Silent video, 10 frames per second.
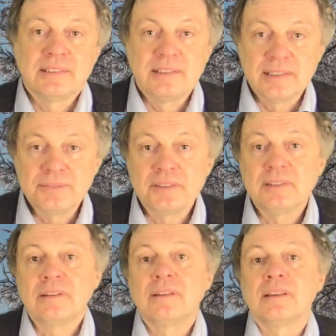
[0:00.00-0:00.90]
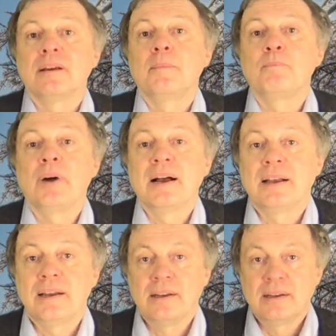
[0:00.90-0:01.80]
driven
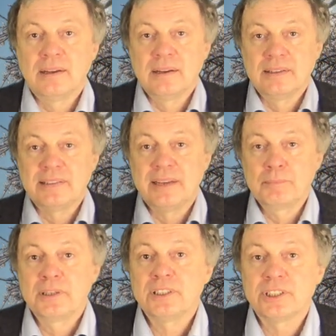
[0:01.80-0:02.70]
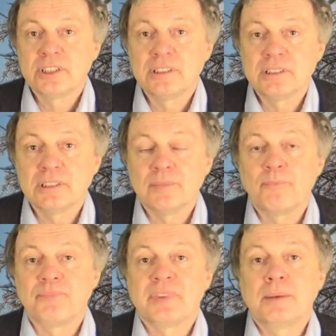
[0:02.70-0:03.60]
by temperatures,
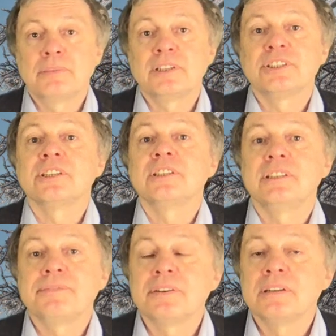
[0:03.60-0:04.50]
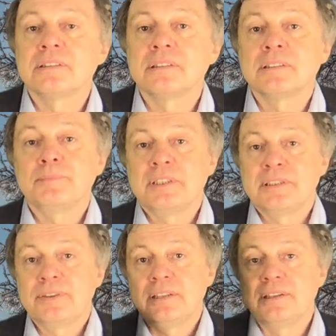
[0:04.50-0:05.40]
temperature differences
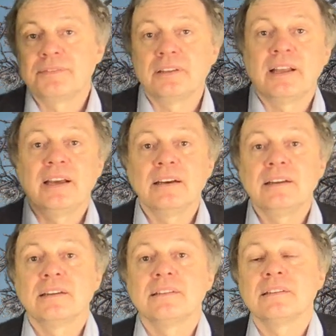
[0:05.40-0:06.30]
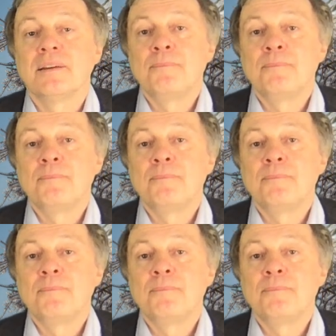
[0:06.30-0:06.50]
between different areas